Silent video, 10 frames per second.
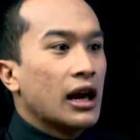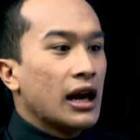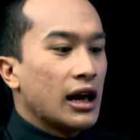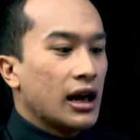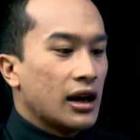
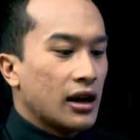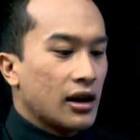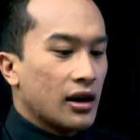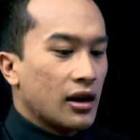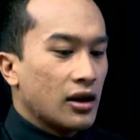
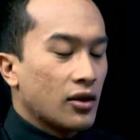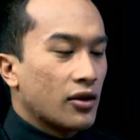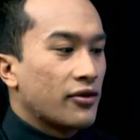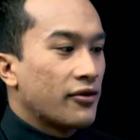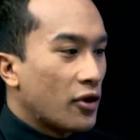in your
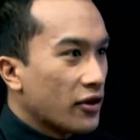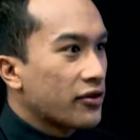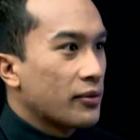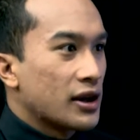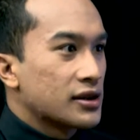4th
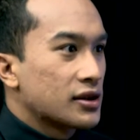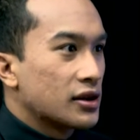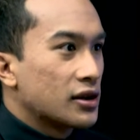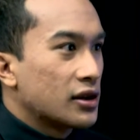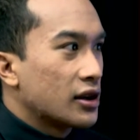
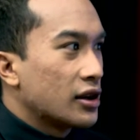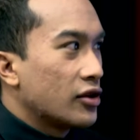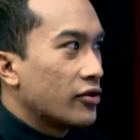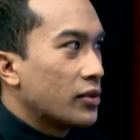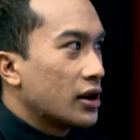semester.
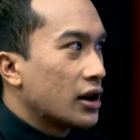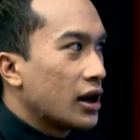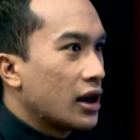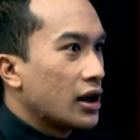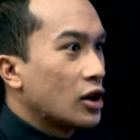You've been
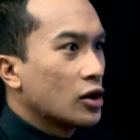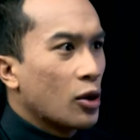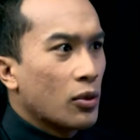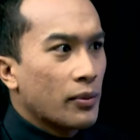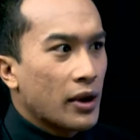a
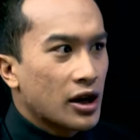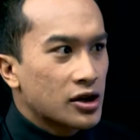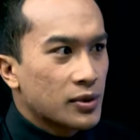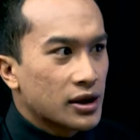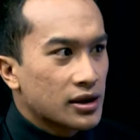global
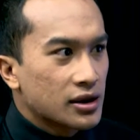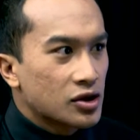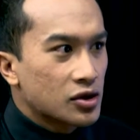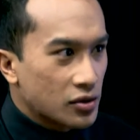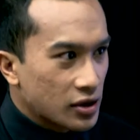management
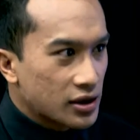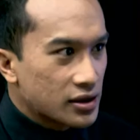student.